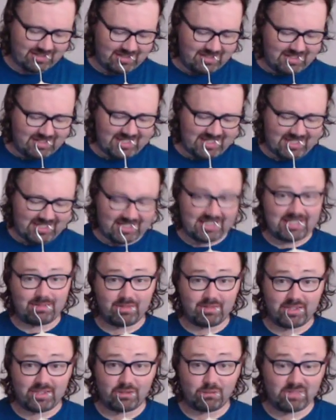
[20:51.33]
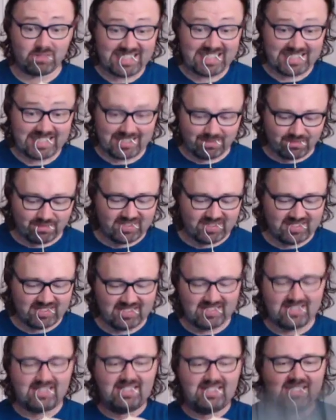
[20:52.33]
hey, I have this wave,
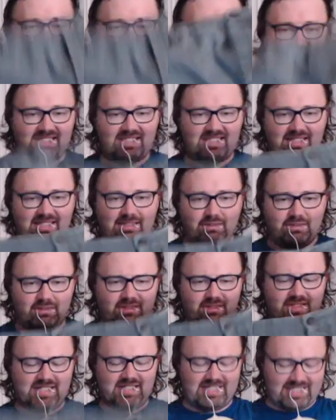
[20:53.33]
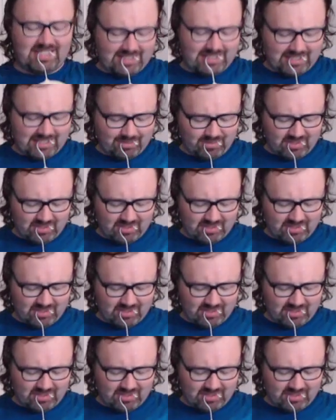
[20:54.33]
or say, hey, I have